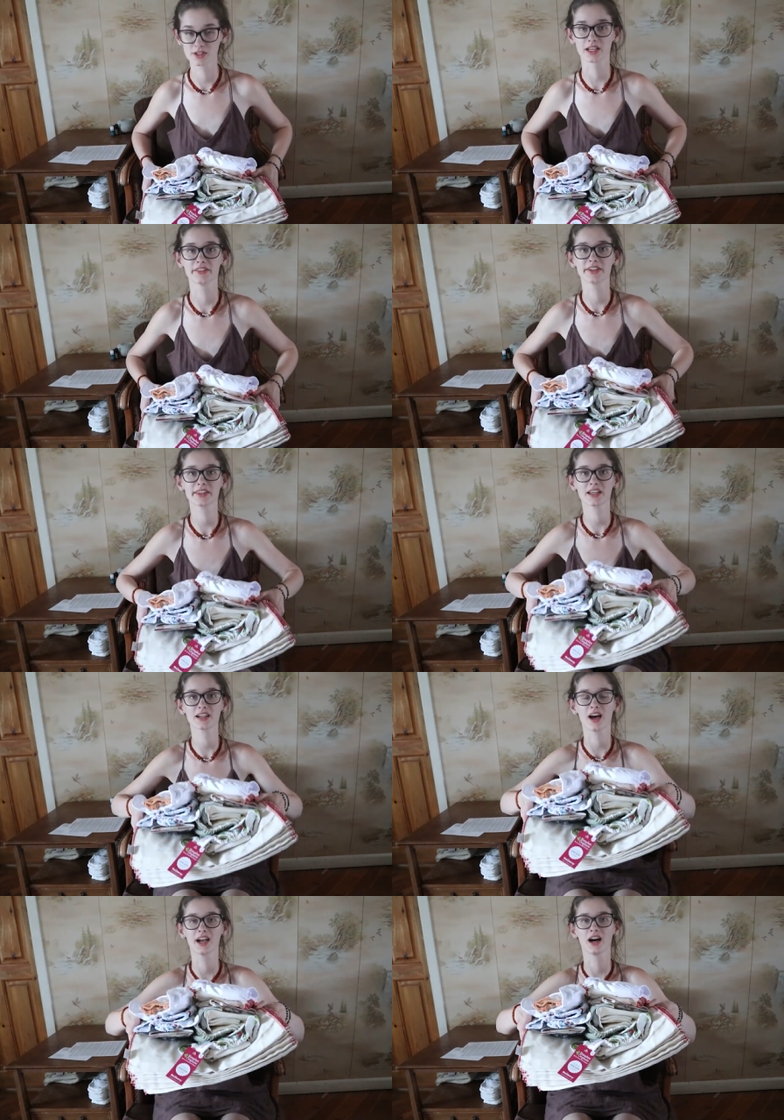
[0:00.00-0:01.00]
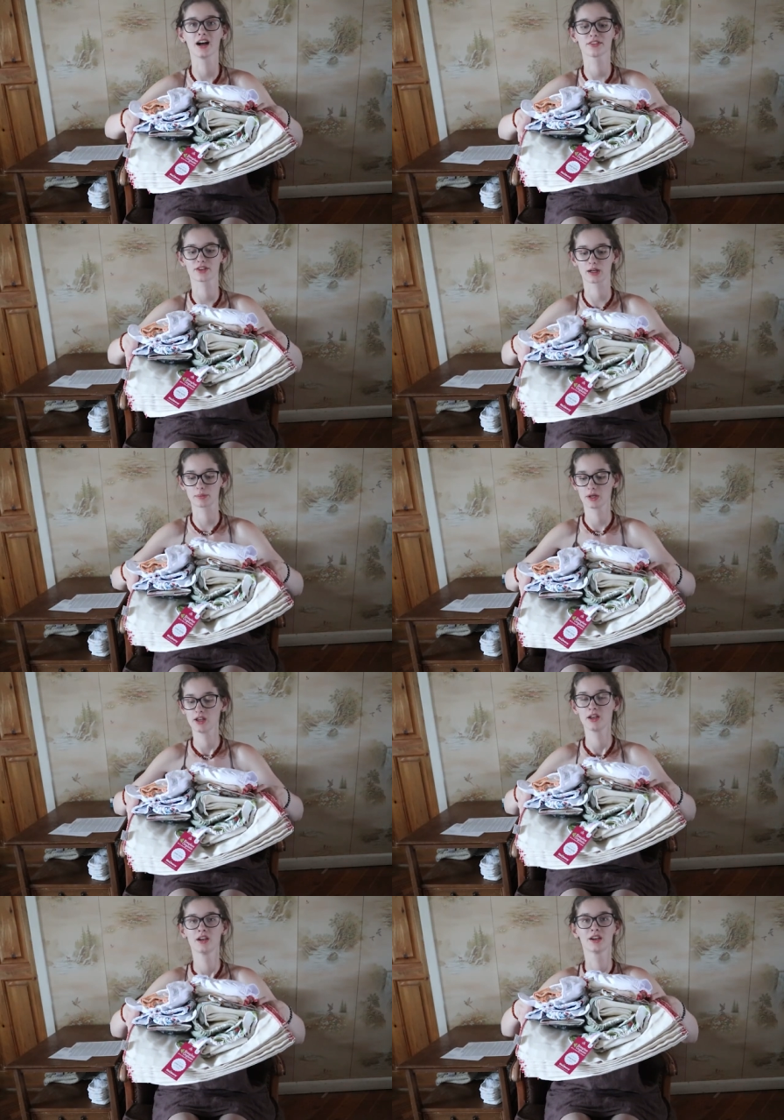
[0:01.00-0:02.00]
Here's everything I got from
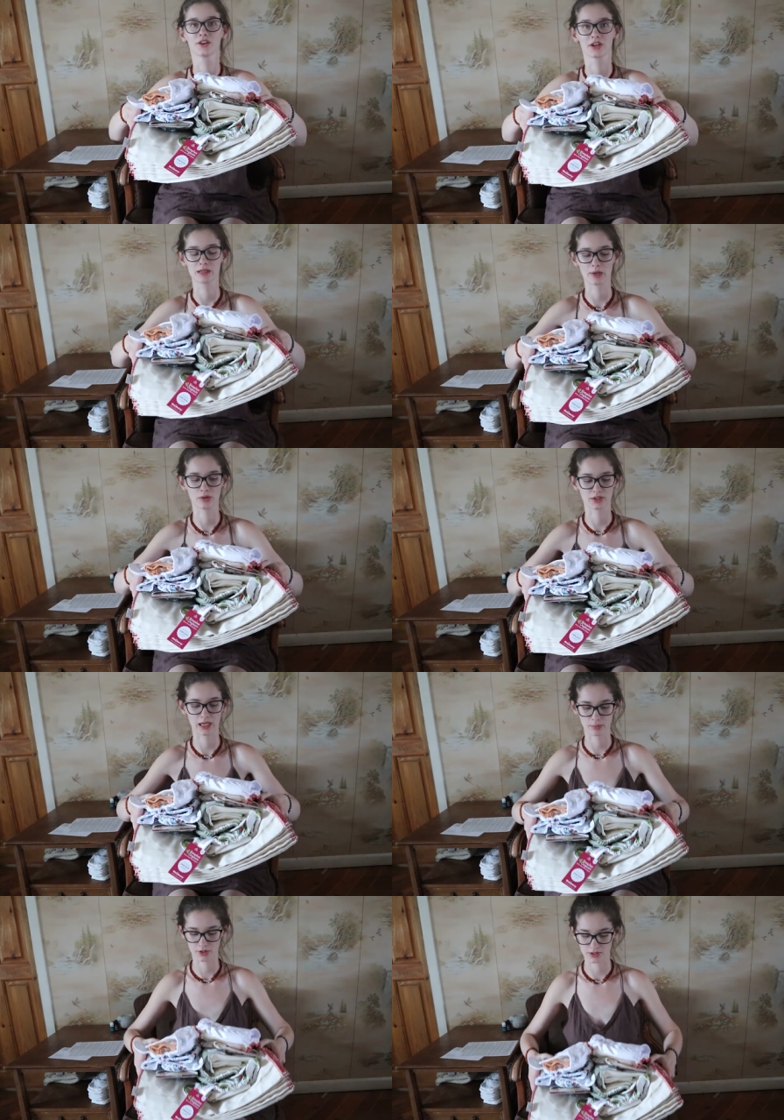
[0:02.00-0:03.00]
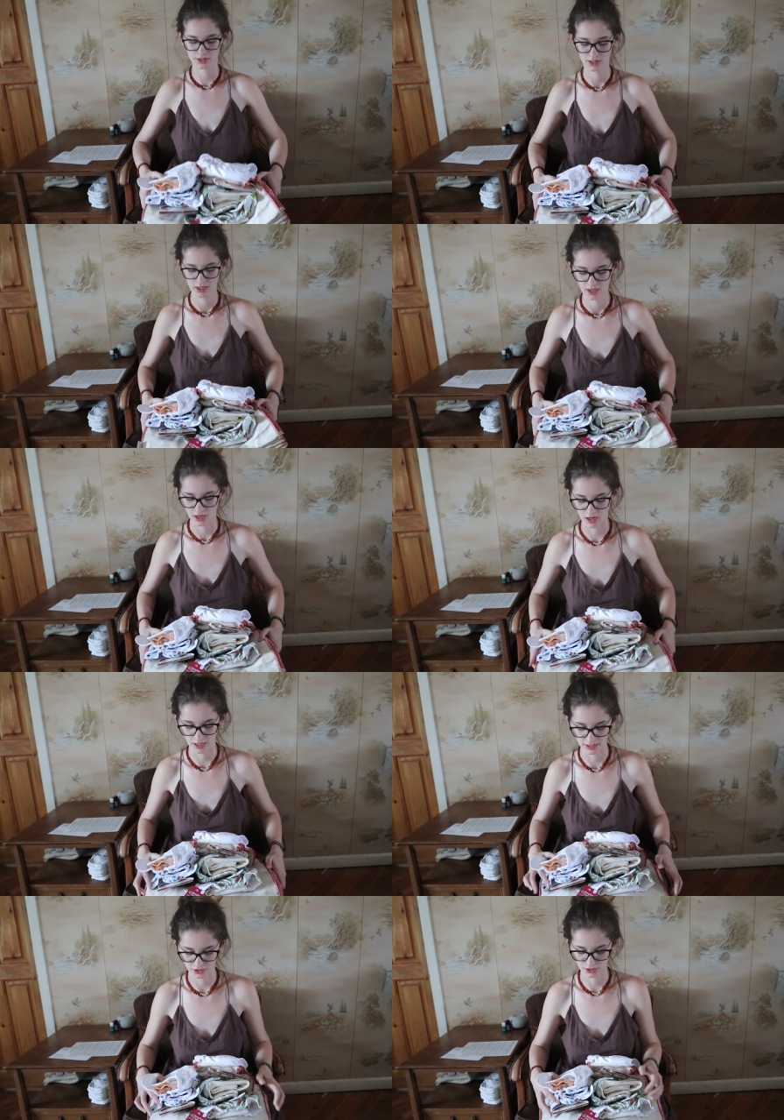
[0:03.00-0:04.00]
Green Mountain Diapers.
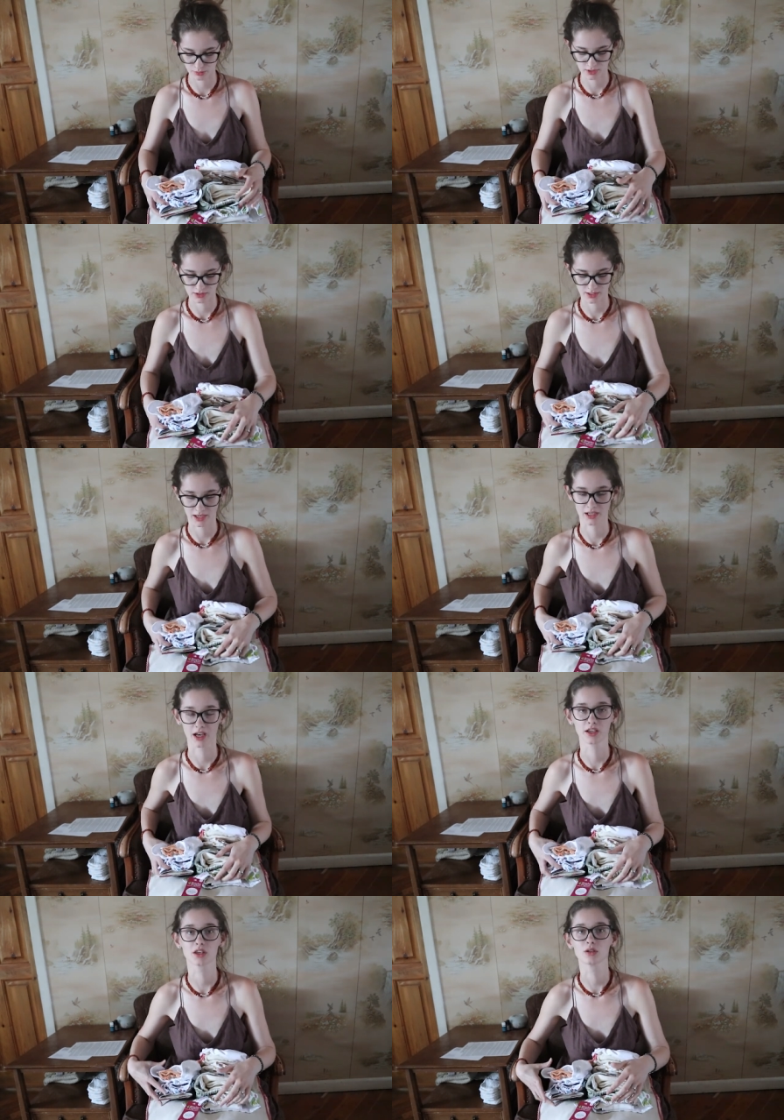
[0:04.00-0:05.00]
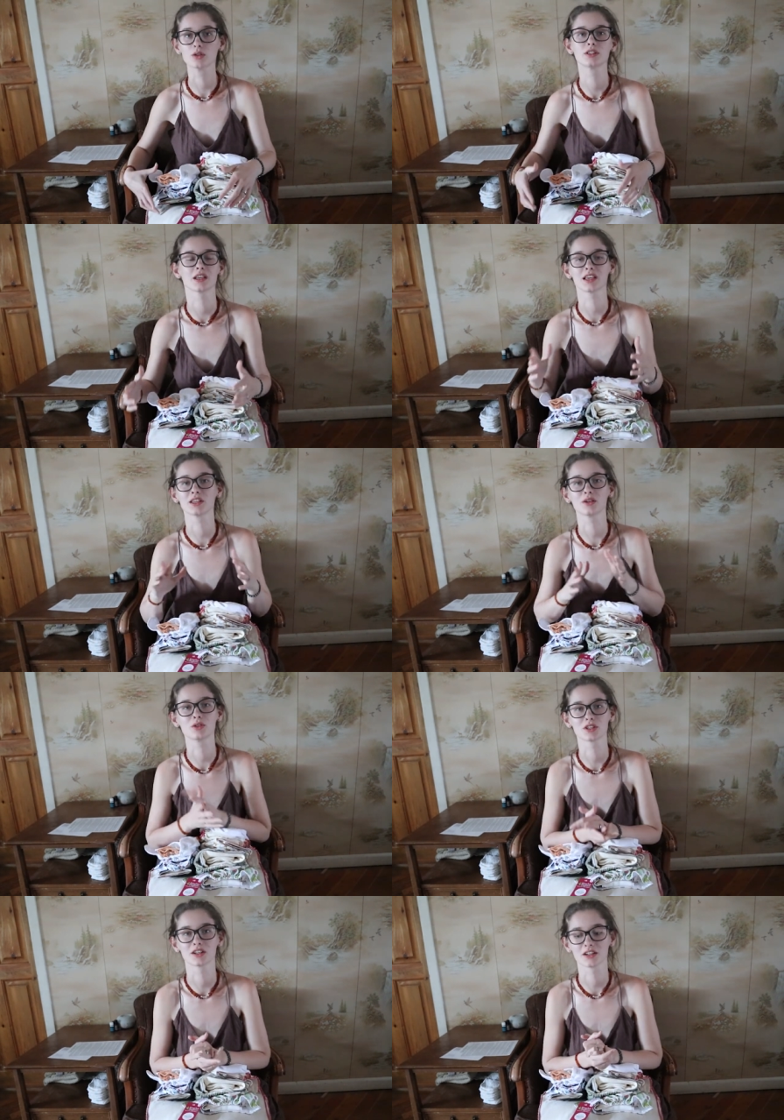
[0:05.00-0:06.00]
I just wanna say a huge thank you
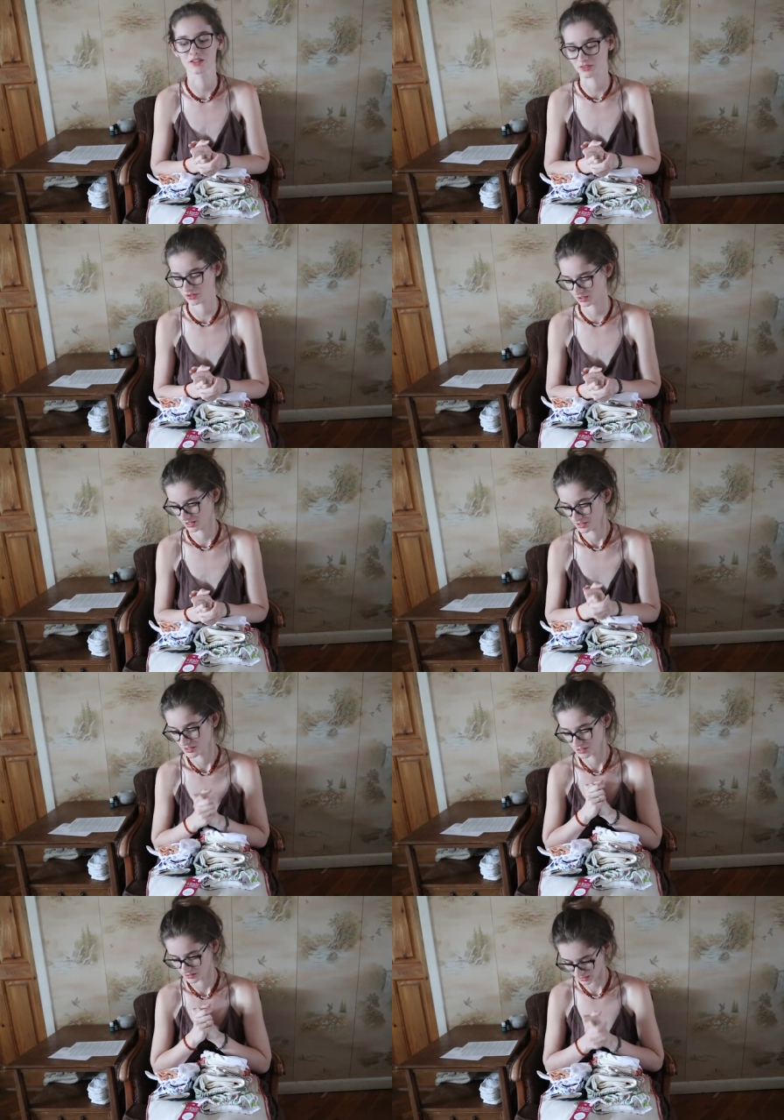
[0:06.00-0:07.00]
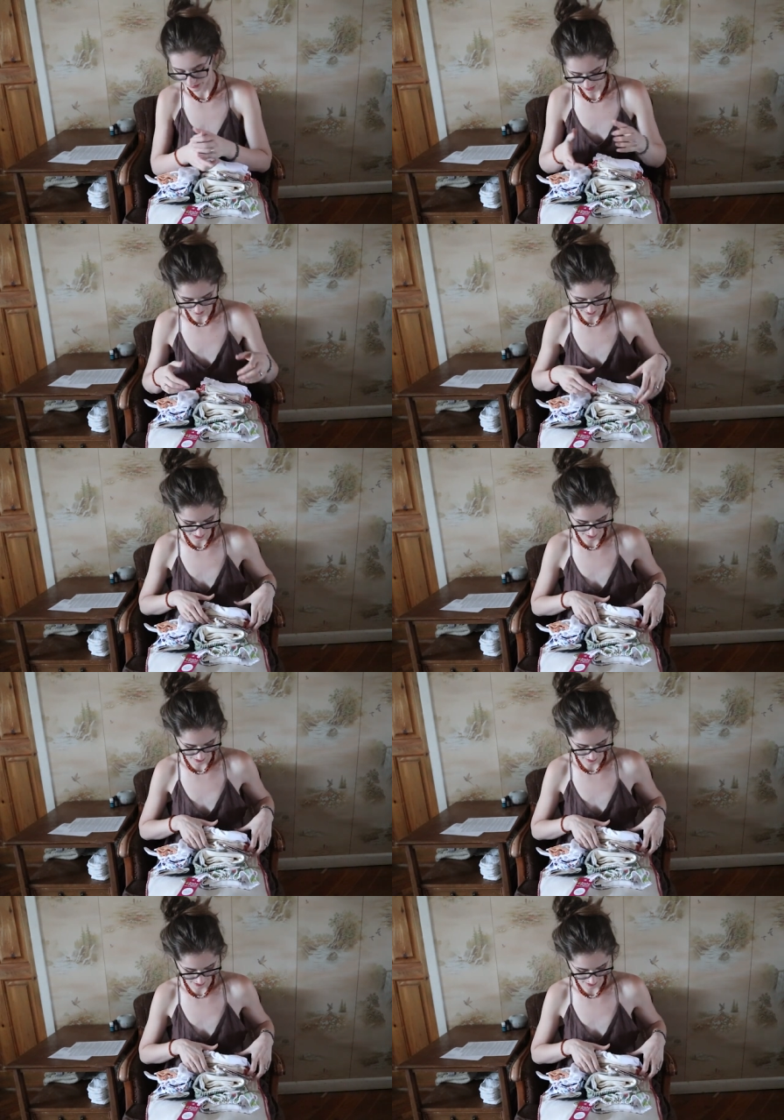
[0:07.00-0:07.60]
to her for sending me all this